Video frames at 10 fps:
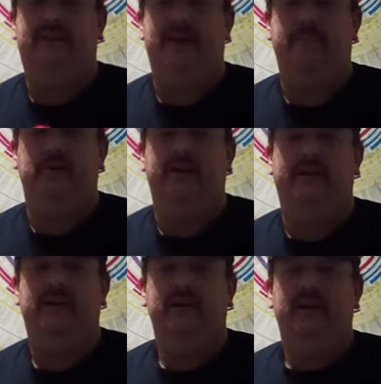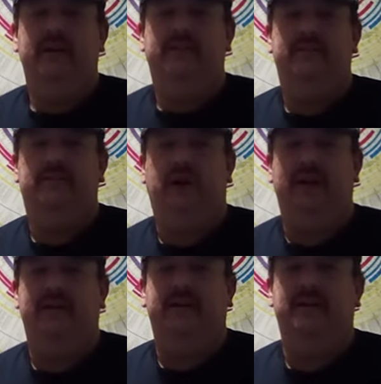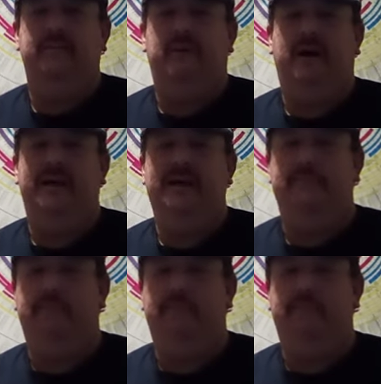fabric to try to get my